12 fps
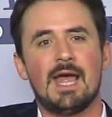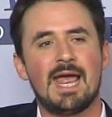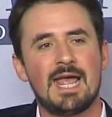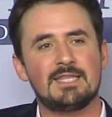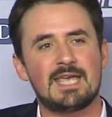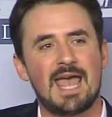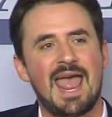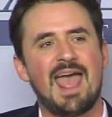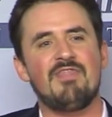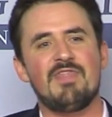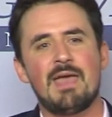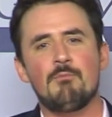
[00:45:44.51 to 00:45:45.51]
It,
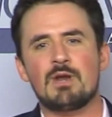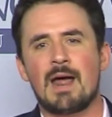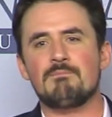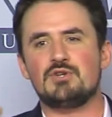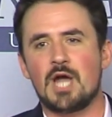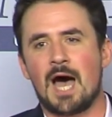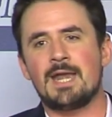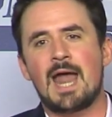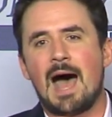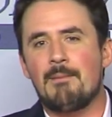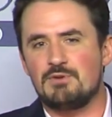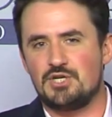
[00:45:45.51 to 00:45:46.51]
and then when I'm done,
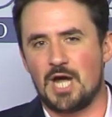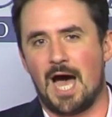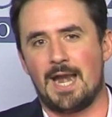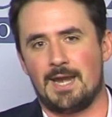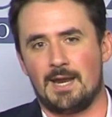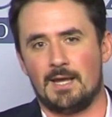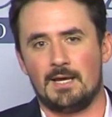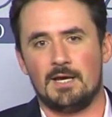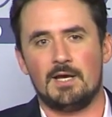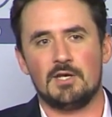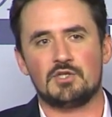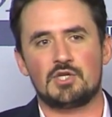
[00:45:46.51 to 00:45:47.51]
I'm done.
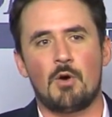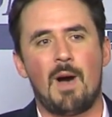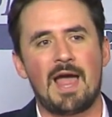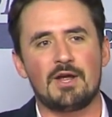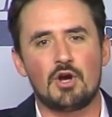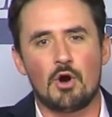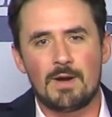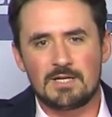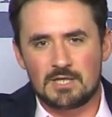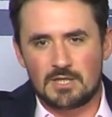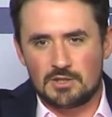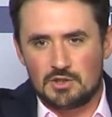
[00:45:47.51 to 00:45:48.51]
So I go
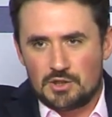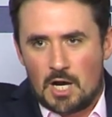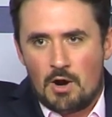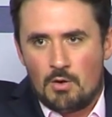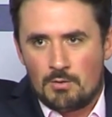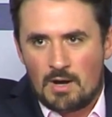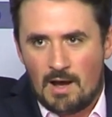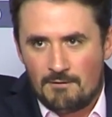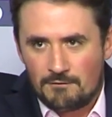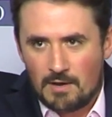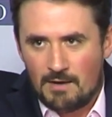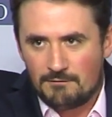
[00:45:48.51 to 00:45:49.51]
into the zone of,
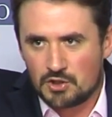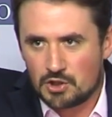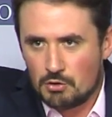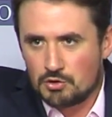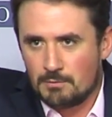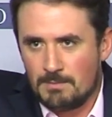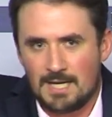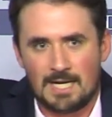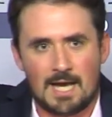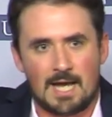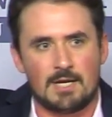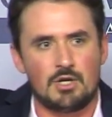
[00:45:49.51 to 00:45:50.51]
of social
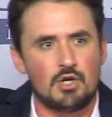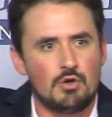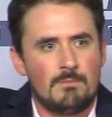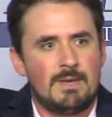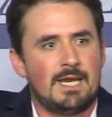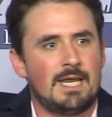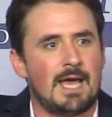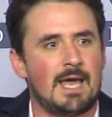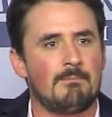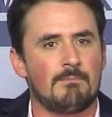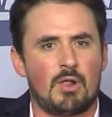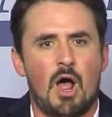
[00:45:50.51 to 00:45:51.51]
media and new media
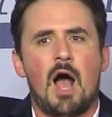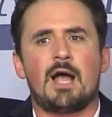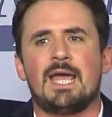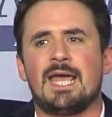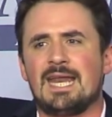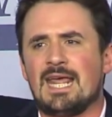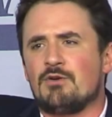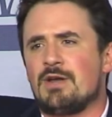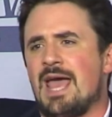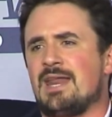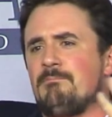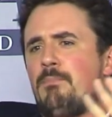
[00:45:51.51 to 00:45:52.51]
and blogging and
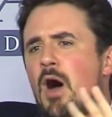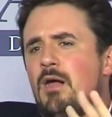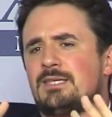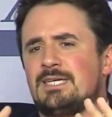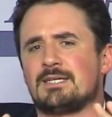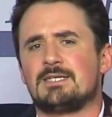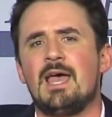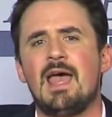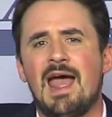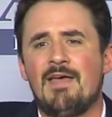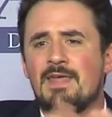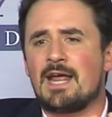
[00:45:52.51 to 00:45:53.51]
internet and politics,
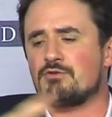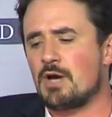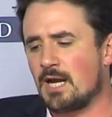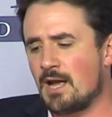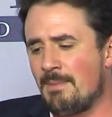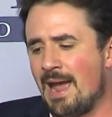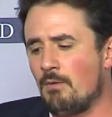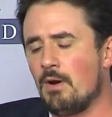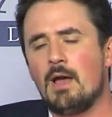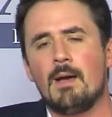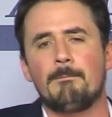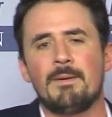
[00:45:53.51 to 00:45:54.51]
and then I try to come out.
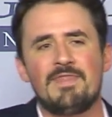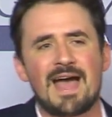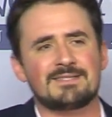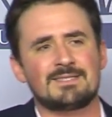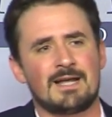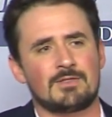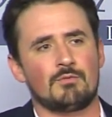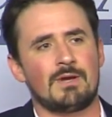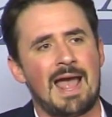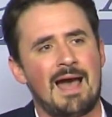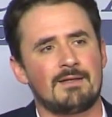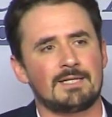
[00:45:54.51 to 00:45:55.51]
But that's not the
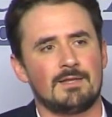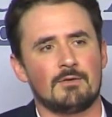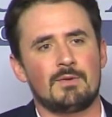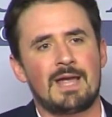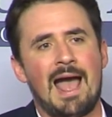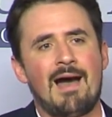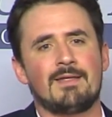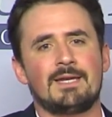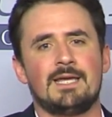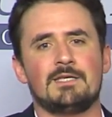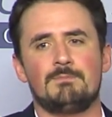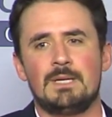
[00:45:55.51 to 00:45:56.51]
reality. The
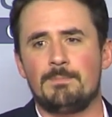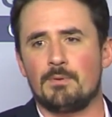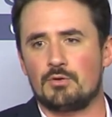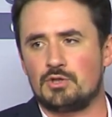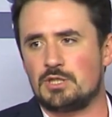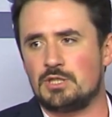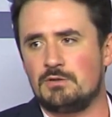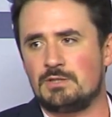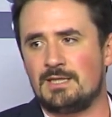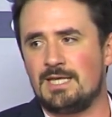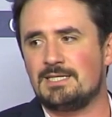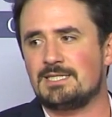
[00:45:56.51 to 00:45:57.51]
reality is people are just
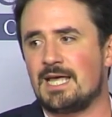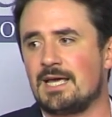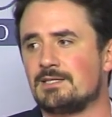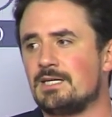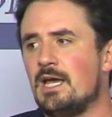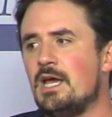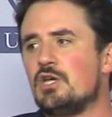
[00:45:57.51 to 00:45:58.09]
using these things.